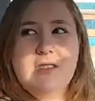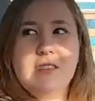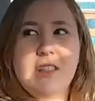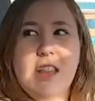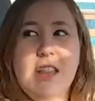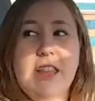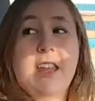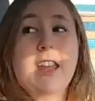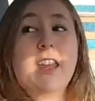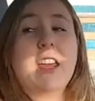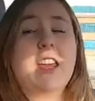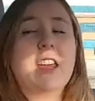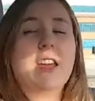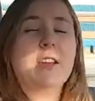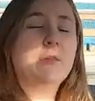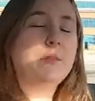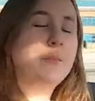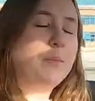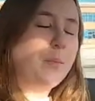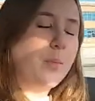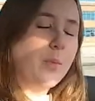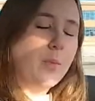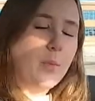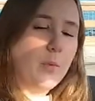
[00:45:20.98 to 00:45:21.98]
like
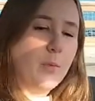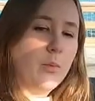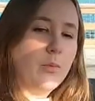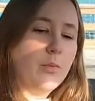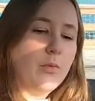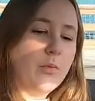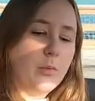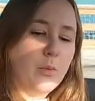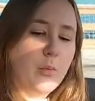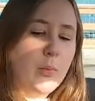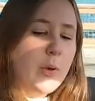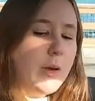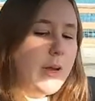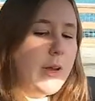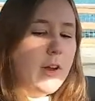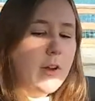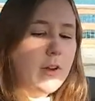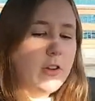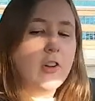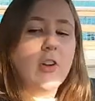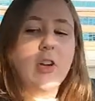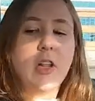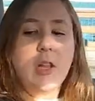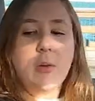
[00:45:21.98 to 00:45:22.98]
we
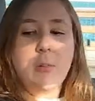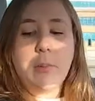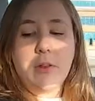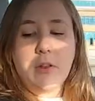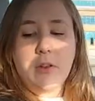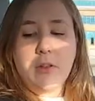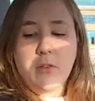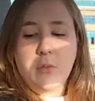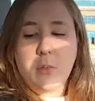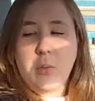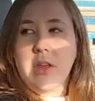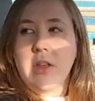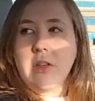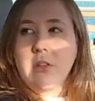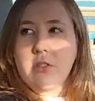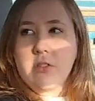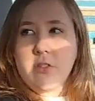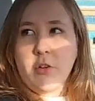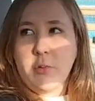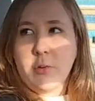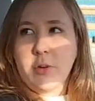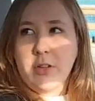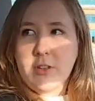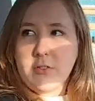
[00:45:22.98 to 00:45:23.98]
are unique because we get
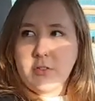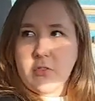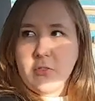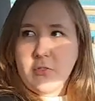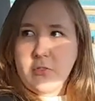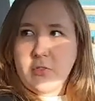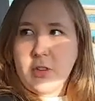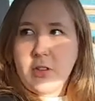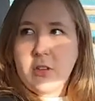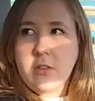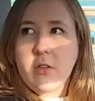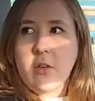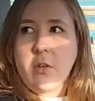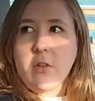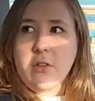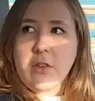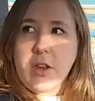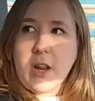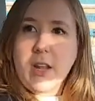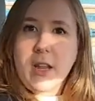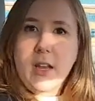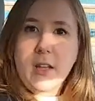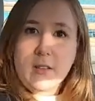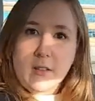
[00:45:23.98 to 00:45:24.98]
so many different
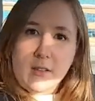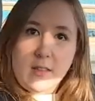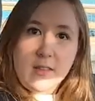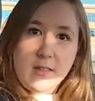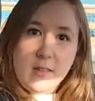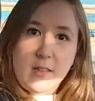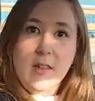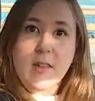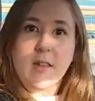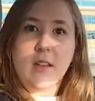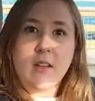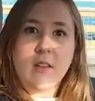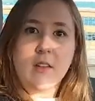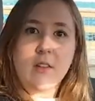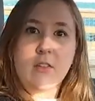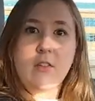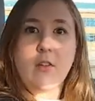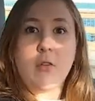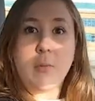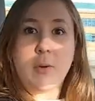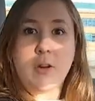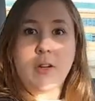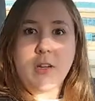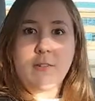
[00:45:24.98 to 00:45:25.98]
vehicles and I get to sit in
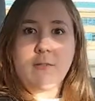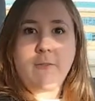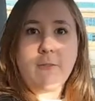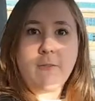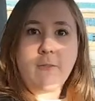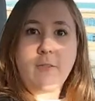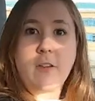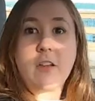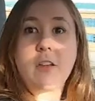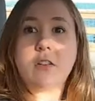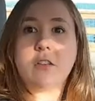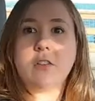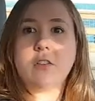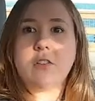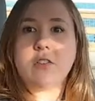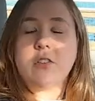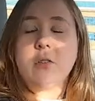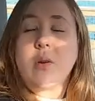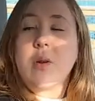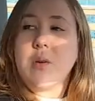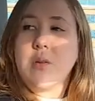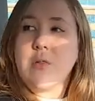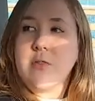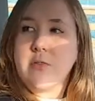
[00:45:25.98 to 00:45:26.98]
so many different vehicles.
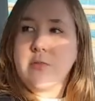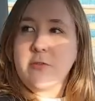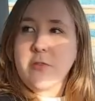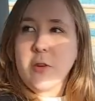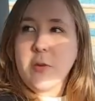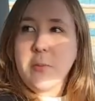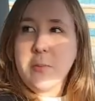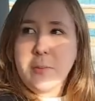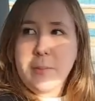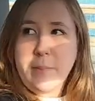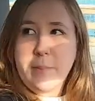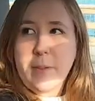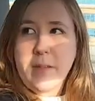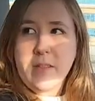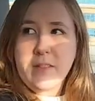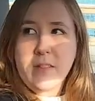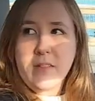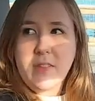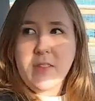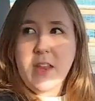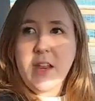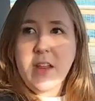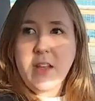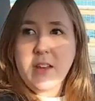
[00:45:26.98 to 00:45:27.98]
So yeah. from
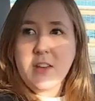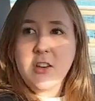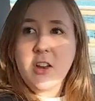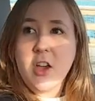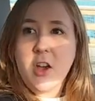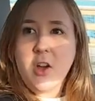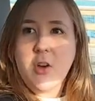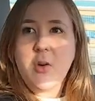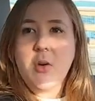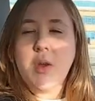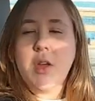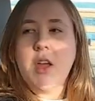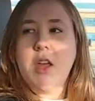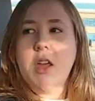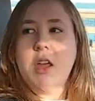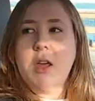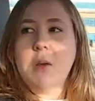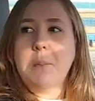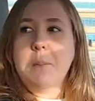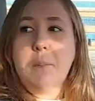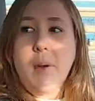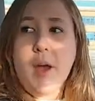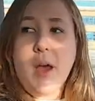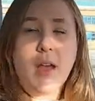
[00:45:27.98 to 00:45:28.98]
based on that I'd know.
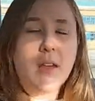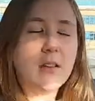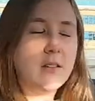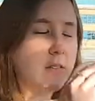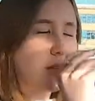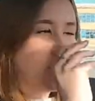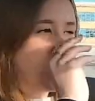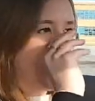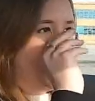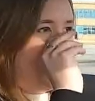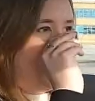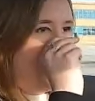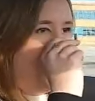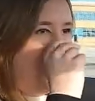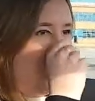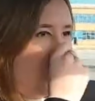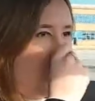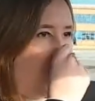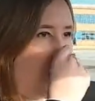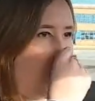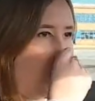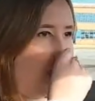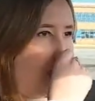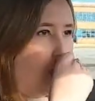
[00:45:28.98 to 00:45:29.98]
But
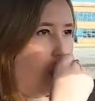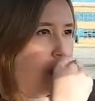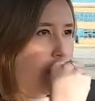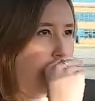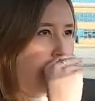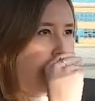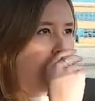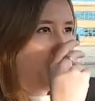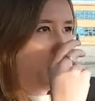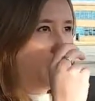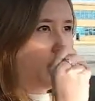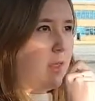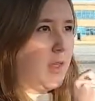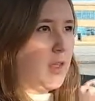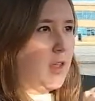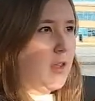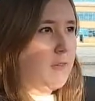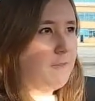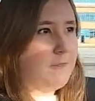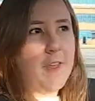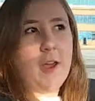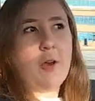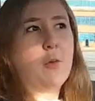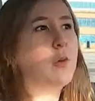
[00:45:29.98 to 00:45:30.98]
um
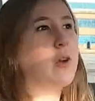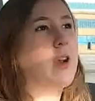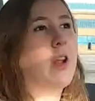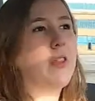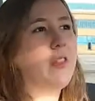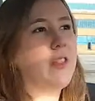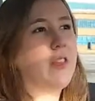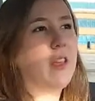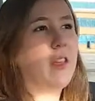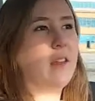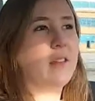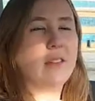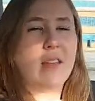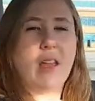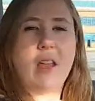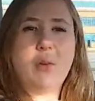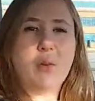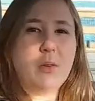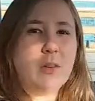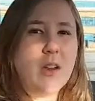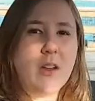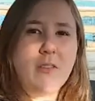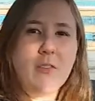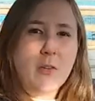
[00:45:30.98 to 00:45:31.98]
if that were not the case,
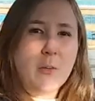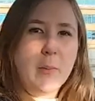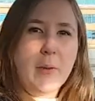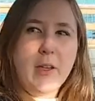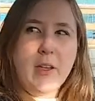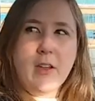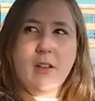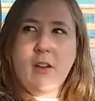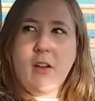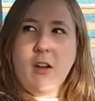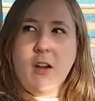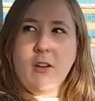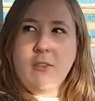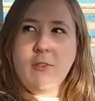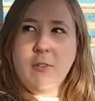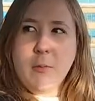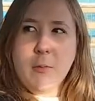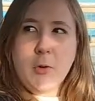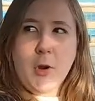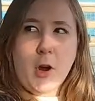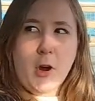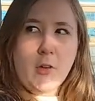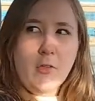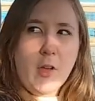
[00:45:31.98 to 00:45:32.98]
I would never buy a car
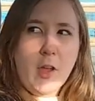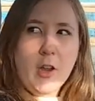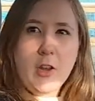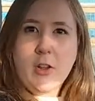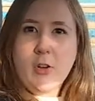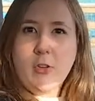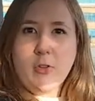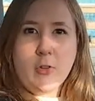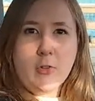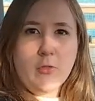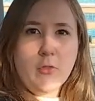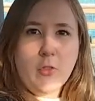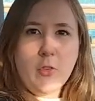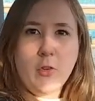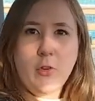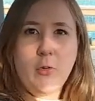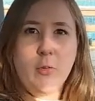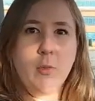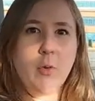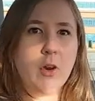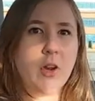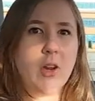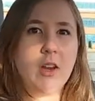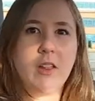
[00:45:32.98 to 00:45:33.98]
from Carvana or
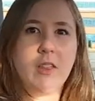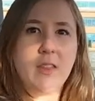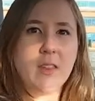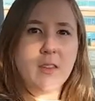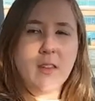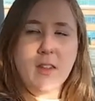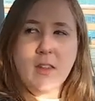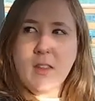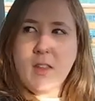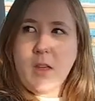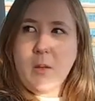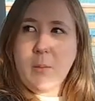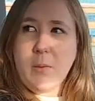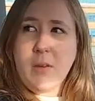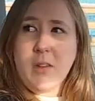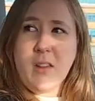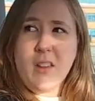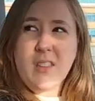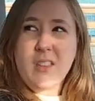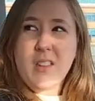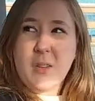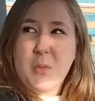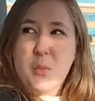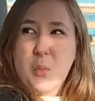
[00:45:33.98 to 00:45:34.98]
Vroom or anything like that
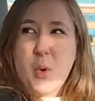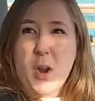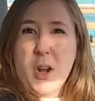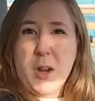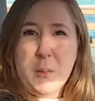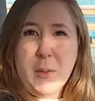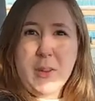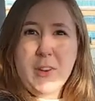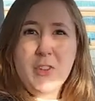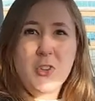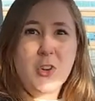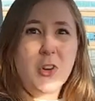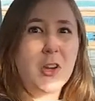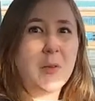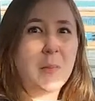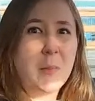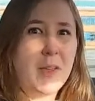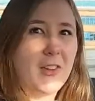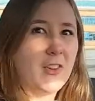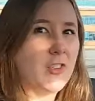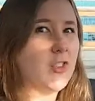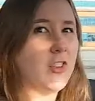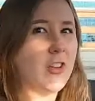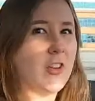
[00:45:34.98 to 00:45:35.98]
because I'd want to make sure
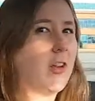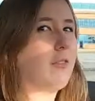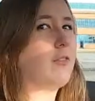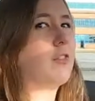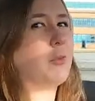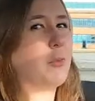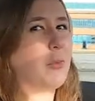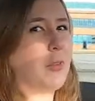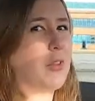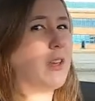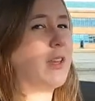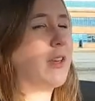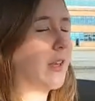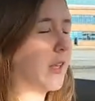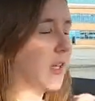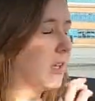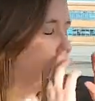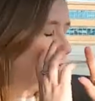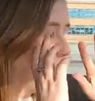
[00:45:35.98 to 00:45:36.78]
I'm actually comfortable in it.